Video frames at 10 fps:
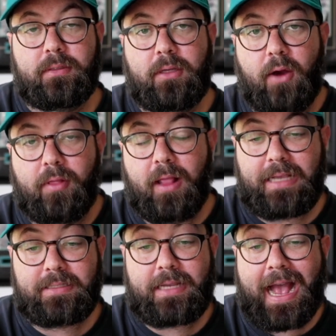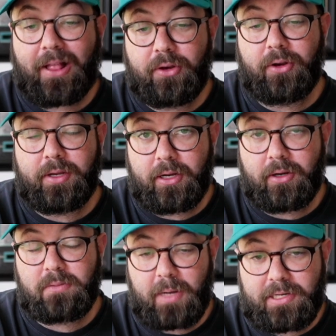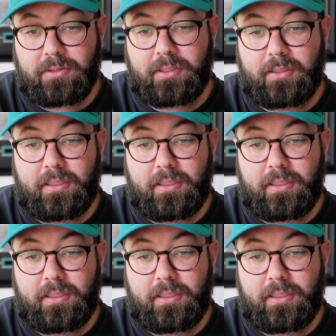over the last calendar year, especially.